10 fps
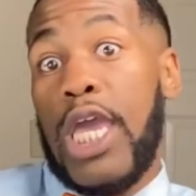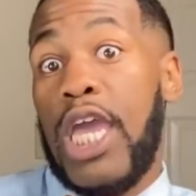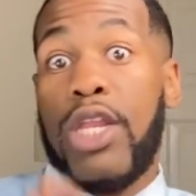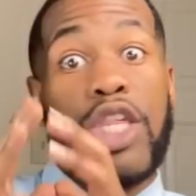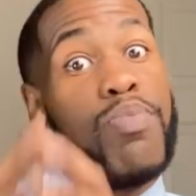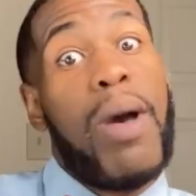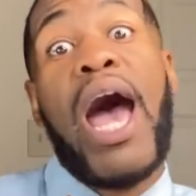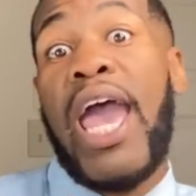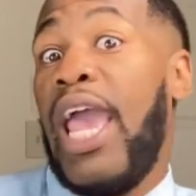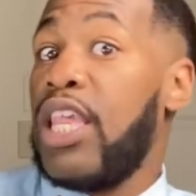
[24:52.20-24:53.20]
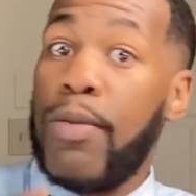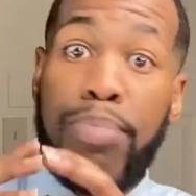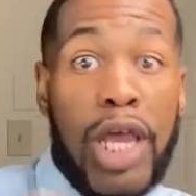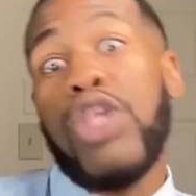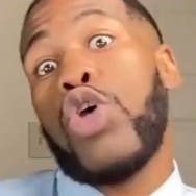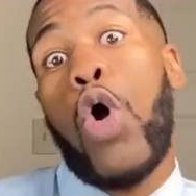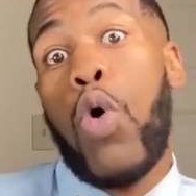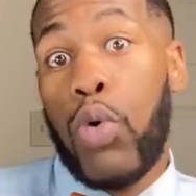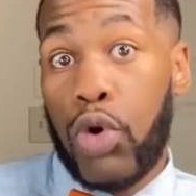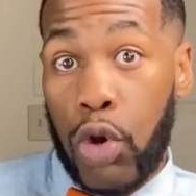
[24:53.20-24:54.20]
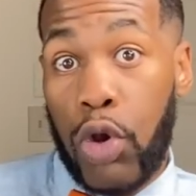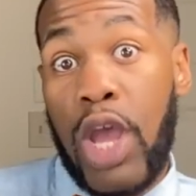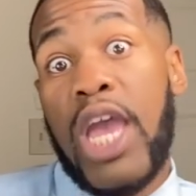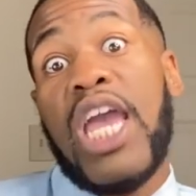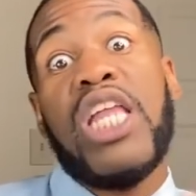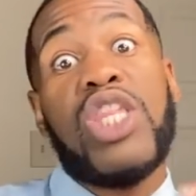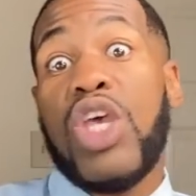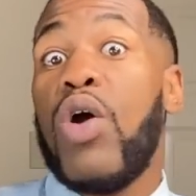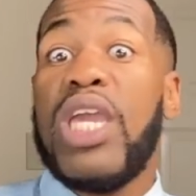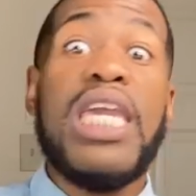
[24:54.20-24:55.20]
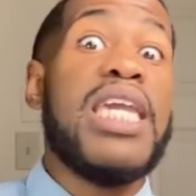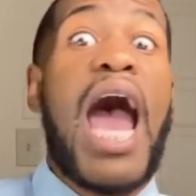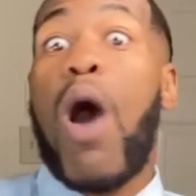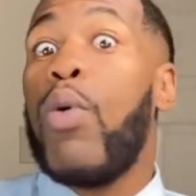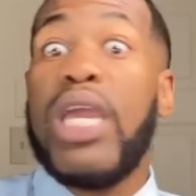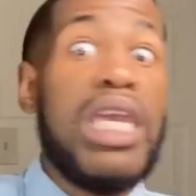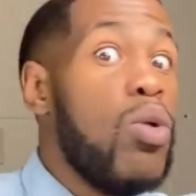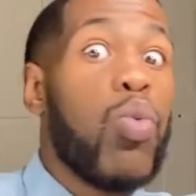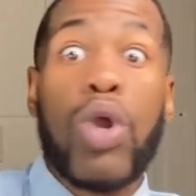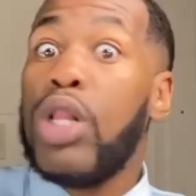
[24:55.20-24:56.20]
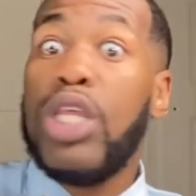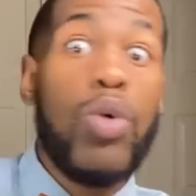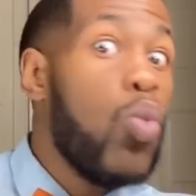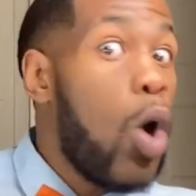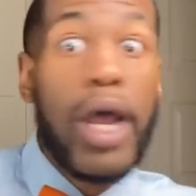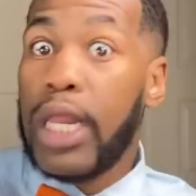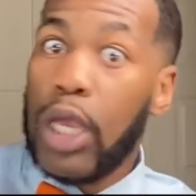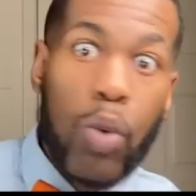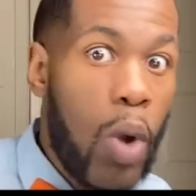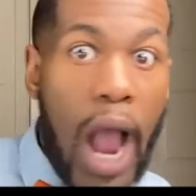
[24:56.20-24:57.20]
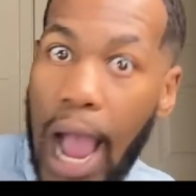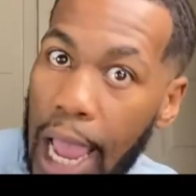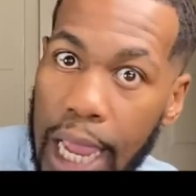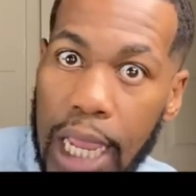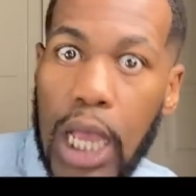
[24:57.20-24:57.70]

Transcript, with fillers: in the spot as a placeholder until he got what he really wanted, right?